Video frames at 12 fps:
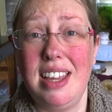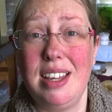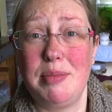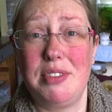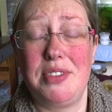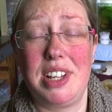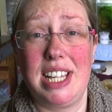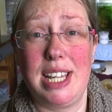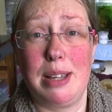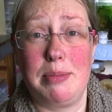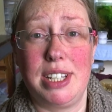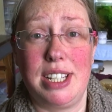My fella
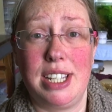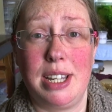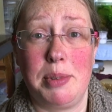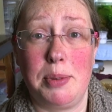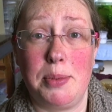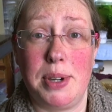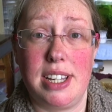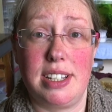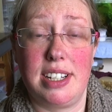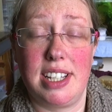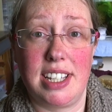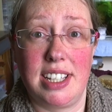kept looking at me
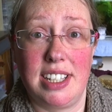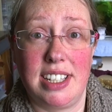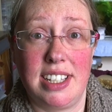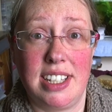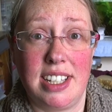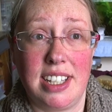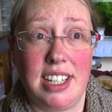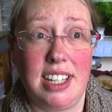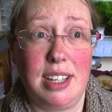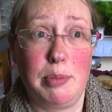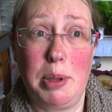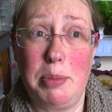weirdly.
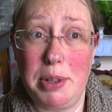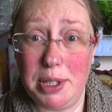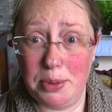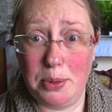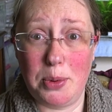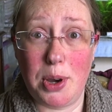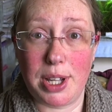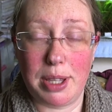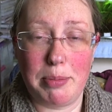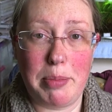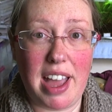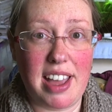People that were
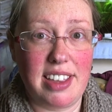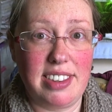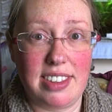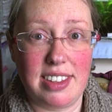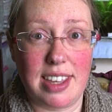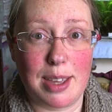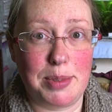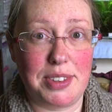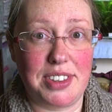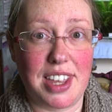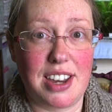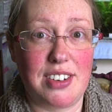walking past kept
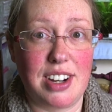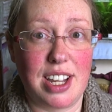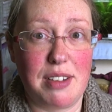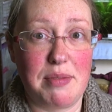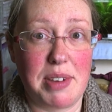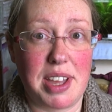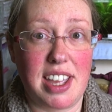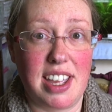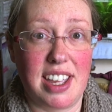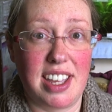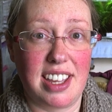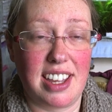staring at me,
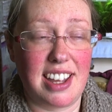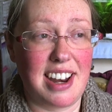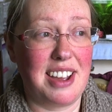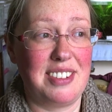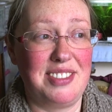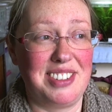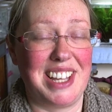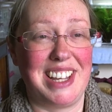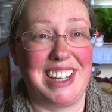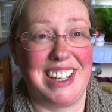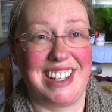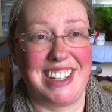and I'm
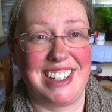like,